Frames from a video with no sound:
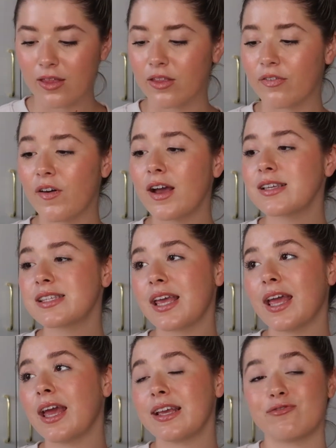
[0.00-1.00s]
the first
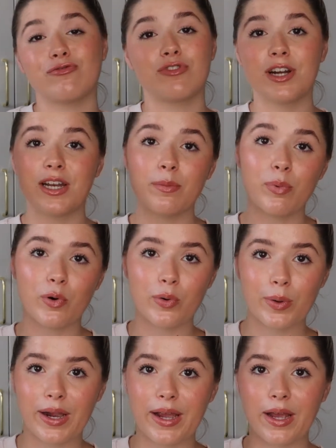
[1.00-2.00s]
thing really
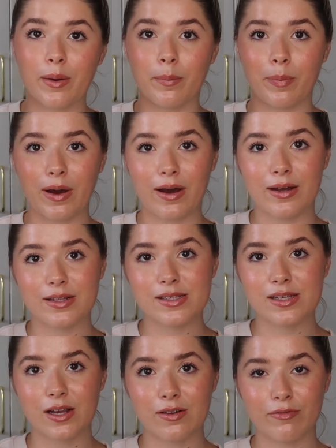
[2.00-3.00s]
boring but
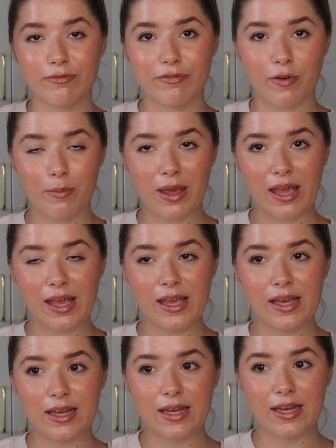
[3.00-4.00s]
for me